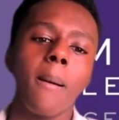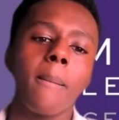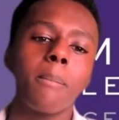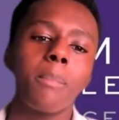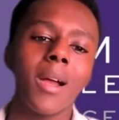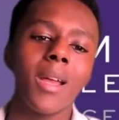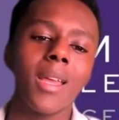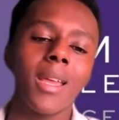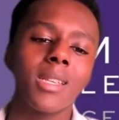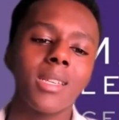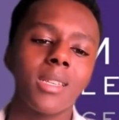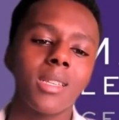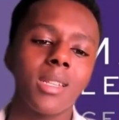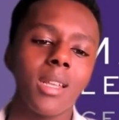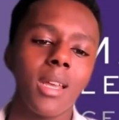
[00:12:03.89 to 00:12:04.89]
but
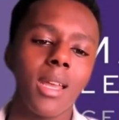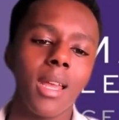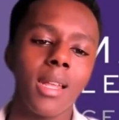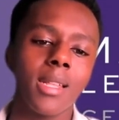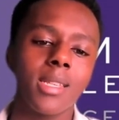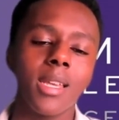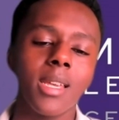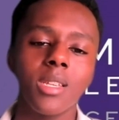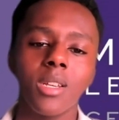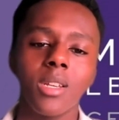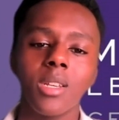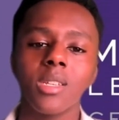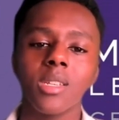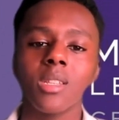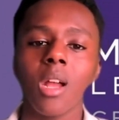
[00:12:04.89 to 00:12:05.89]
it's easier
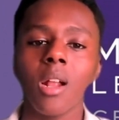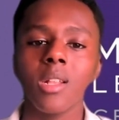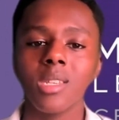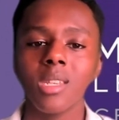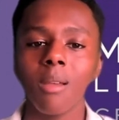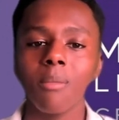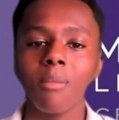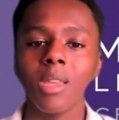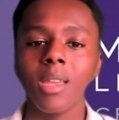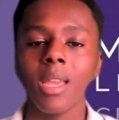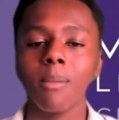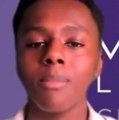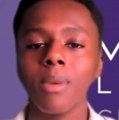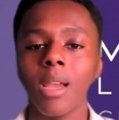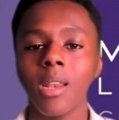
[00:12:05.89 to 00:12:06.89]
to start
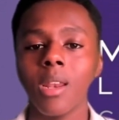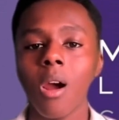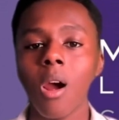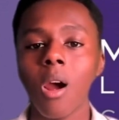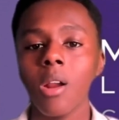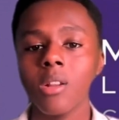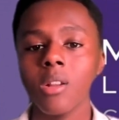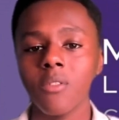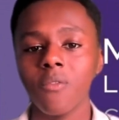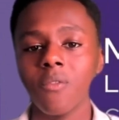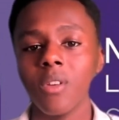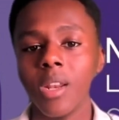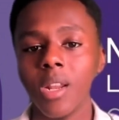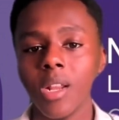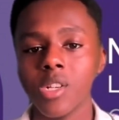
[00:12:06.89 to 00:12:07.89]
something and harder to
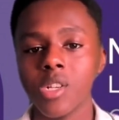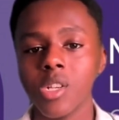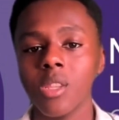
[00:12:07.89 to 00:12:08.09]
finish.